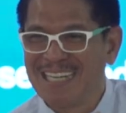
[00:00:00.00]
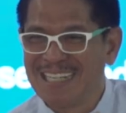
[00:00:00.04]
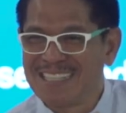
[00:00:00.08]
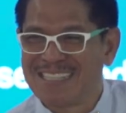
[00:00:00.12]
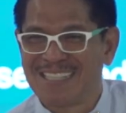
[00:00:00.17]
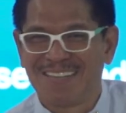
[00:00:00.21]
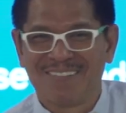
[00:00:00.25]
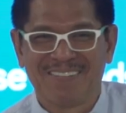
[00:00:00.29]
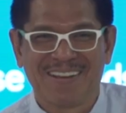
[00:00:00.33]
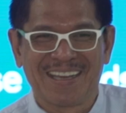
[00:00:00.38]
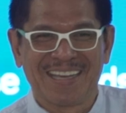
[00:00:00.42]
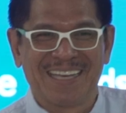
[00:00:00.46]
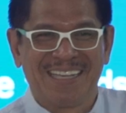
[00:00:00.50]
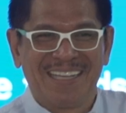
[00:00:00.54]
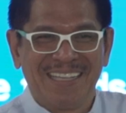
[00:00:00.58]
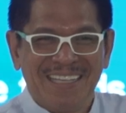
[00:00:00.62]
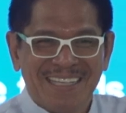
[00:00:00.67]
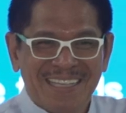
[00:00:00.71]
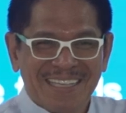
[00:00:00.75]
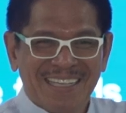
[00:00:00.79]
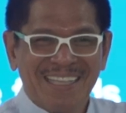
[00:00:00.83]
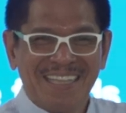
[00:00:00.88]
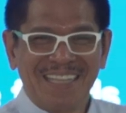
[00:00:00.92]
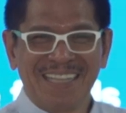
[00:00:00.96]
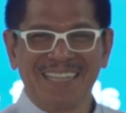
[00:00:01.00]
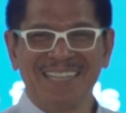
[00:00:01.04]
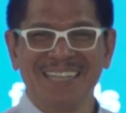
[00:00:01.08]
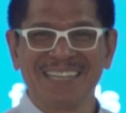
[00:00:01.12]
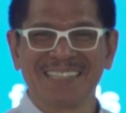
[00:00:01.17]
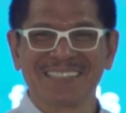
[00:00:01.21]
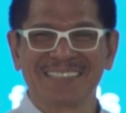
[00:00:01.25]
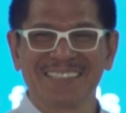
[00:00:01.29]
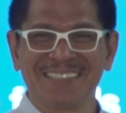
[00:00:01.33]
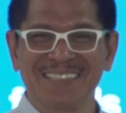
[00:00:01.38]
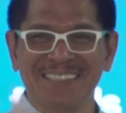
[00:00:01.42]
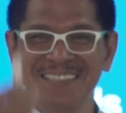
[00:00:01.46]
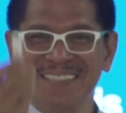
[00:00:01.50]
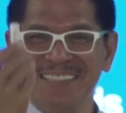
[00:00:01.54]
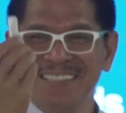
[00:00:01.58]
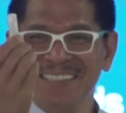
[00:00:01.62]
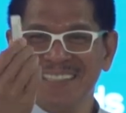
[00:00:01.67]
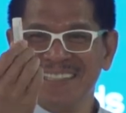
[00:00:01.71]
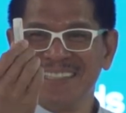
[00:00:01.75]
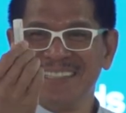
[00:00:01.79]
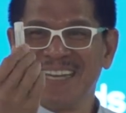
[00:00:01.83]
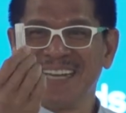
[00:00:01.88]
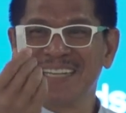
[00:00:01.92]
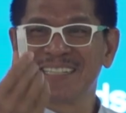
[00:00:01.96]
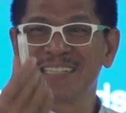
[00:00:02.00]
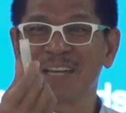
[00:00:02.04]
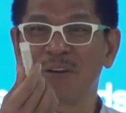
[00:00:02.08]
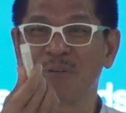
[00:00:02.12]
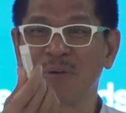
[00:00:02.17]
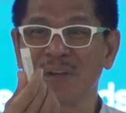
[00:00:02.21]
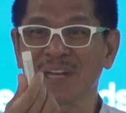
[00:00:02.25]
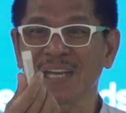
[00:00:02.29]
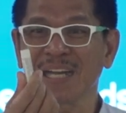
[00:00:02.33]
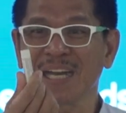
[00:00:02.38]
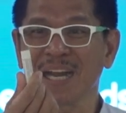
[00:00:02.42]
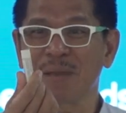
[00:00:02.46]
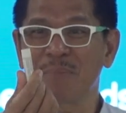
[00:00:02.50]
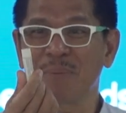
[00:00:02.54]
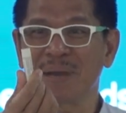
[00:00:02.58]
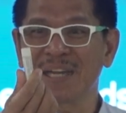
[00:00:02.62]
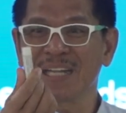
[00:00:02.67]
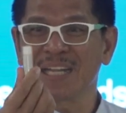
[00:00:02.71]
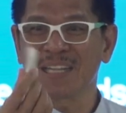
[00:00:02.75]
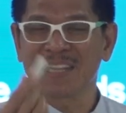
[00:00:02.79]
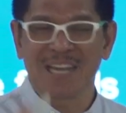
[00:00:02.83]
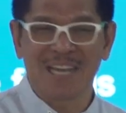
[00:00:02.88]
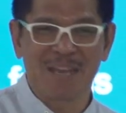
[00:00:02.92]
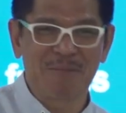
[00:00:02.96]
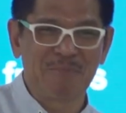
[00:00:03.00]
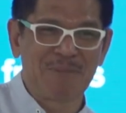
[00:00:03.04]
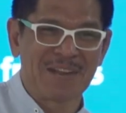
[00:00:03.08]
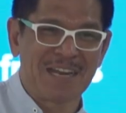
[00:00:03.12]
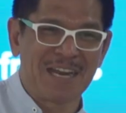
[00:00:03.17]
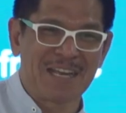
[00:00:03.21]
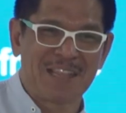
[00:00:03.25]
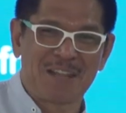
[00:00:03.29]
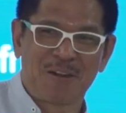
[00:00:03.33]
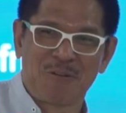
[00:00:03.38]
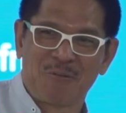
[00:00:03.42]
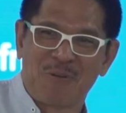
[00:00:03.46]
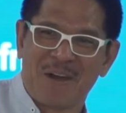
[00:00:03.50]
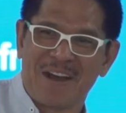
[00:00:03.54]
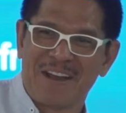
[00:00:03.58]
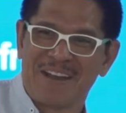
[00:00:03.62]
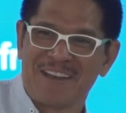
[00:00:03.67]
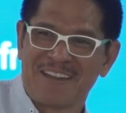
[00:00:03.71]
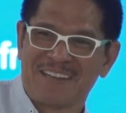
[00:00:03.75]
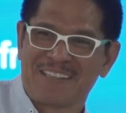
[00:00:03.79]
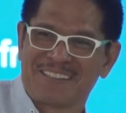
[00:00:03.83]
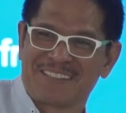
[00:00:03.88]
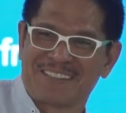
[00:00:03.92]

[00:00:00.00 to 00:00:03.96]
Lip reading: It's very thick. So where can I buy that? I have another one.